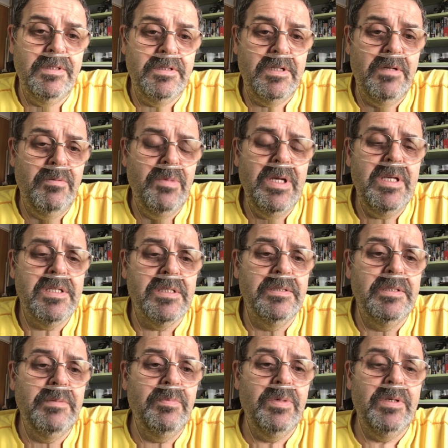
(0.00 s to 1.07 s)
amazing.
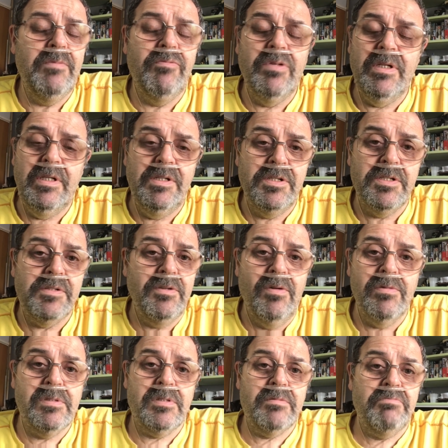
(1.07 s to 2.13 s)
He really just
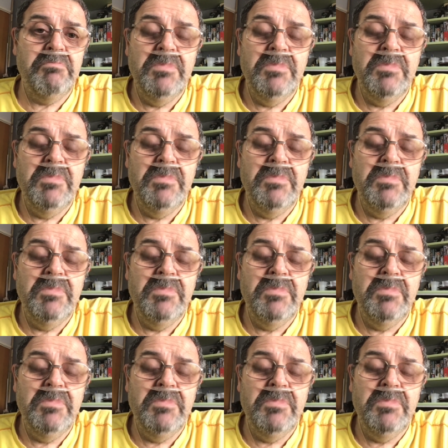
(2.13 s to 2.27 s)
knocks